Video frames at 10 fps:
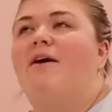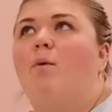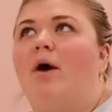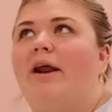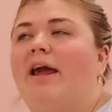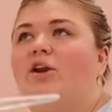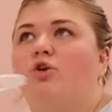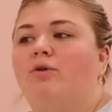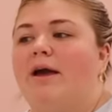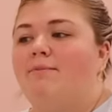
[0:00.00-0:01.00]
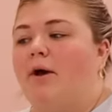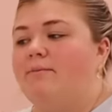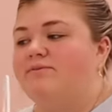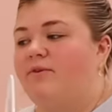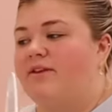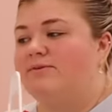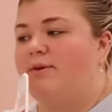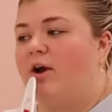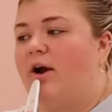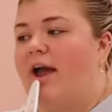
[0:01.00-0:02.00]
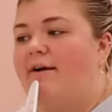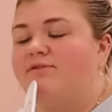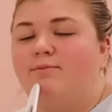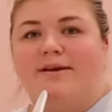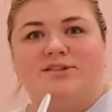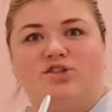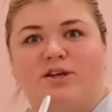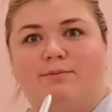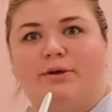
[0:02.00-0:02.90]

I want to get new light bulbs for this mirror, I have to message them